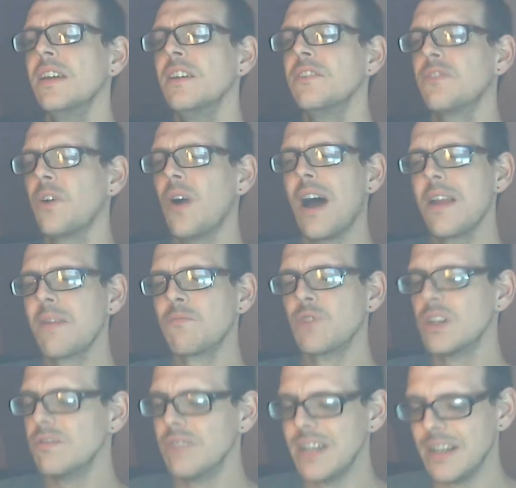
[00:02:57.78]
So I am
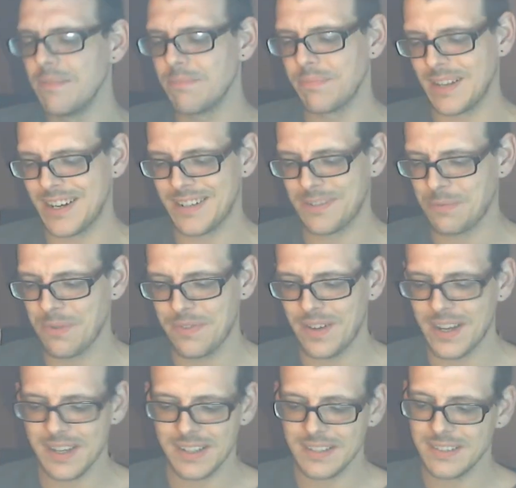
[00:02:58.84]
really, really impressed with
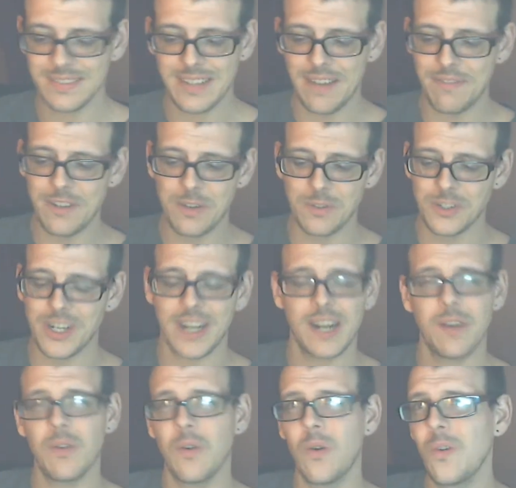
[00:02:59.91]
that definitely go and check it out.